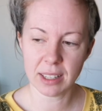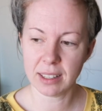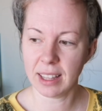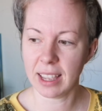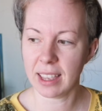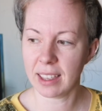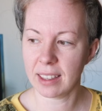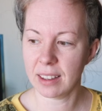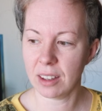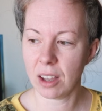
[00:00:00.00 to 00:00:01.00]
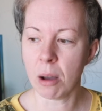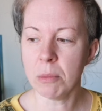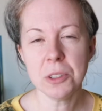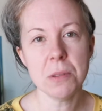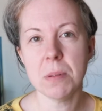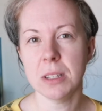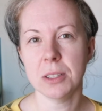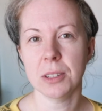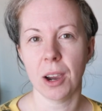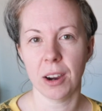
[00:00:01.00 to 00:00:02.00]
like almost a bit
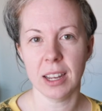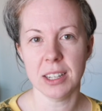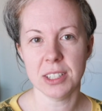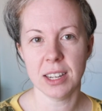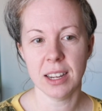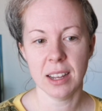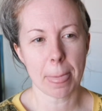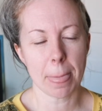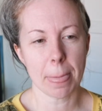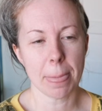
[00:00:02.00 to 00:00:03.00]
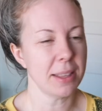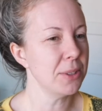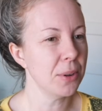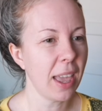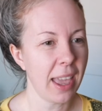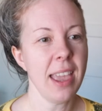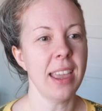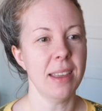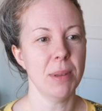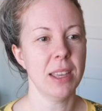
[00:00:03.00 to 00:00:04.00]
discouraged. That's
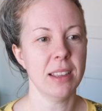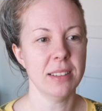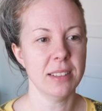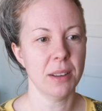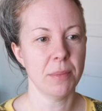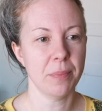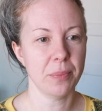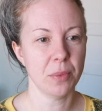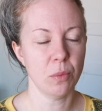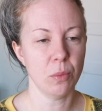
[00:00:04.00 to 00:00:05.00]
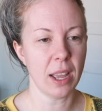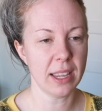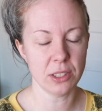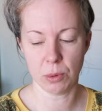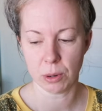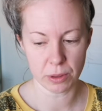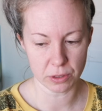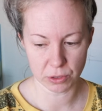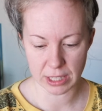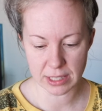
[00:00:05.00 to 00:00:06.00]
okay because I get to work with this
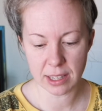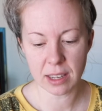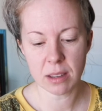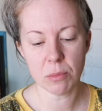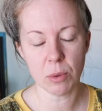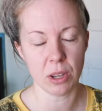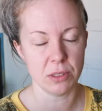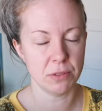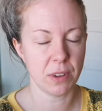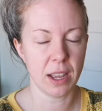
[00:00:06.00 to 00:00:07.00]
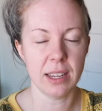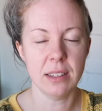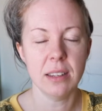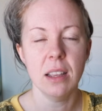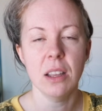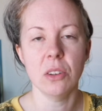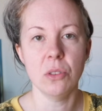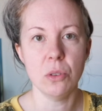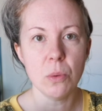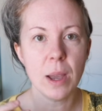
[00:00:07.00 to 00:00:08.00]
great team. We got to find
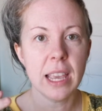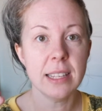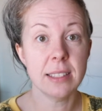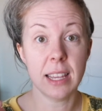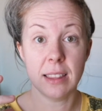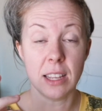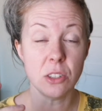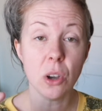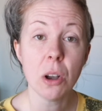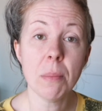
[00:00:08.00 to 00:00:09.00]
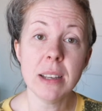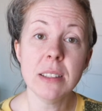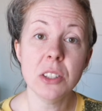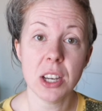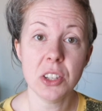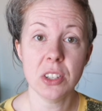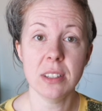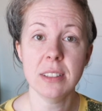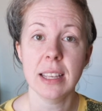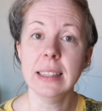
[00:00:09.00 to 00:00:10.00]
new ways. They took my
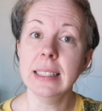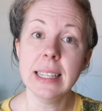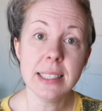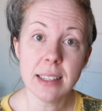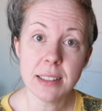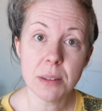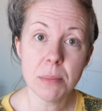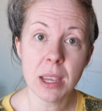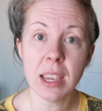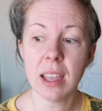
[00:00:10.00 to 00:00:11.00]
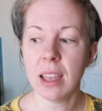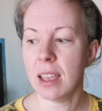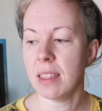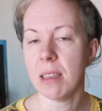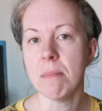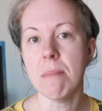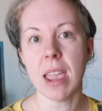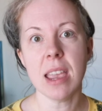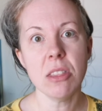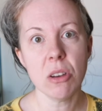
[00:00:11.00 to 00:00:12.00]
suggestions, they listened to me, they
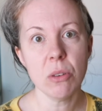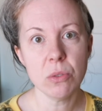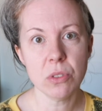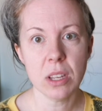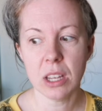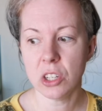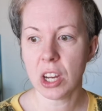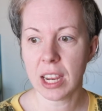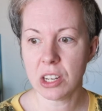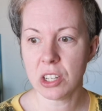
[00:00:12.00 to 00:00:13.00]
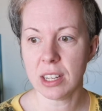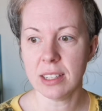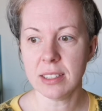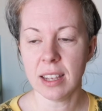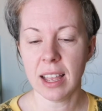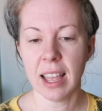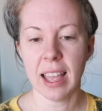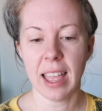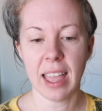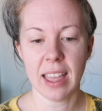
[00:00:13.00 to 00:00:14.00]
made those changes.
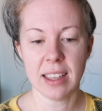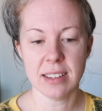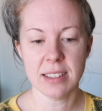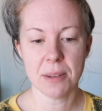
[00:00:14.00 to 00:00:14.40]
And